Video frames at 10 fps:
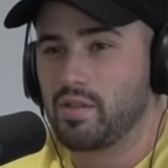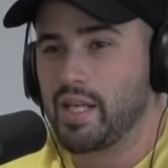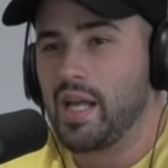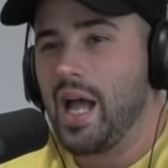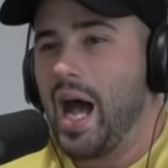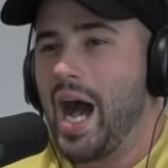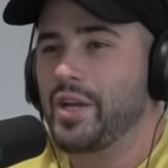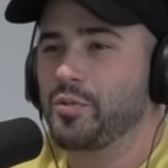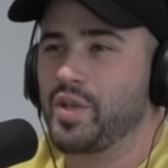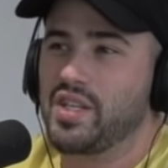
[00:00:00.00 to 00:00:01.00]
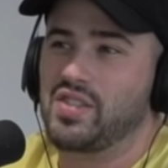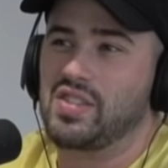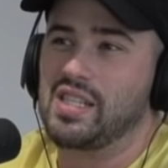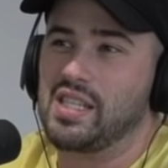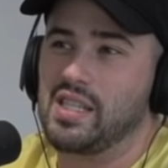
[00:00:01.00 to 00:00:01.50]
Like, I don't want to
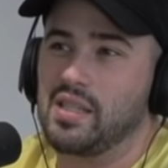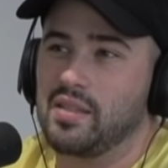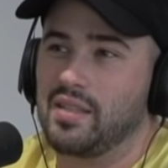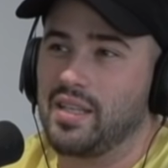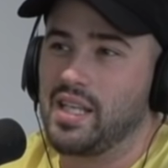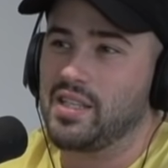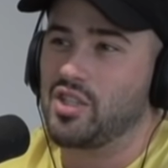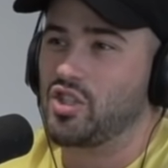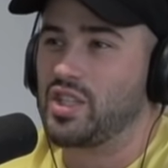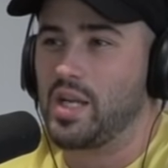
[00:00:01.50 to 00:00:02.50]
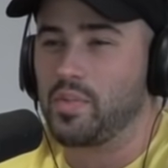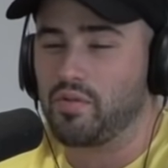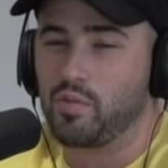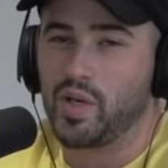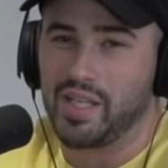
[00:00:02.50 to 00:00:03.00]
see it in the shape
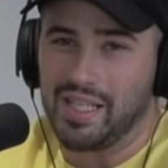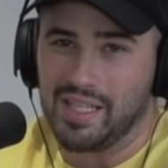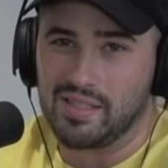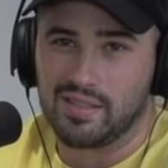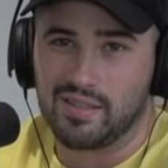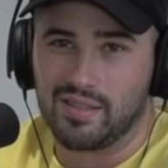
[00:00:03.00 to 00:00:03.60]
of what it is.